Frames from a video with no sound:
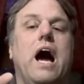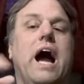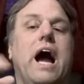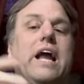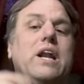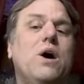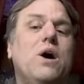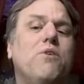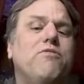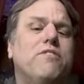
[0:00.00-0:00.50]

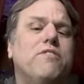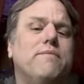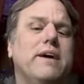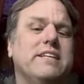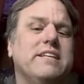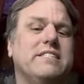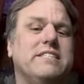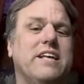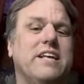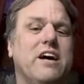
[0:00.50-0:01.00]
I know for
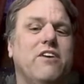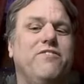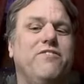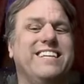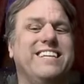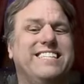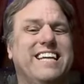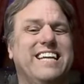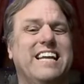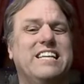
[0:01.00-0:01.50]
myself,
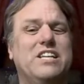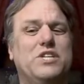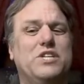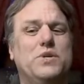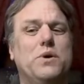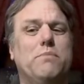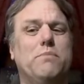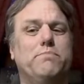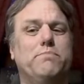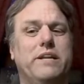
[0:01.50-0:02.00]
I tend to
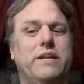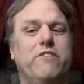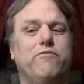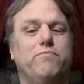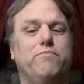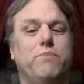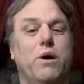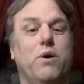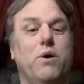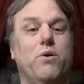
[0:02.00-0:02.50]
do a bit
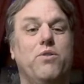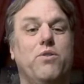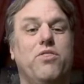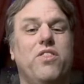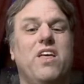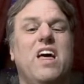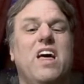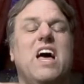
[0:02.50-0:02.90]
of both.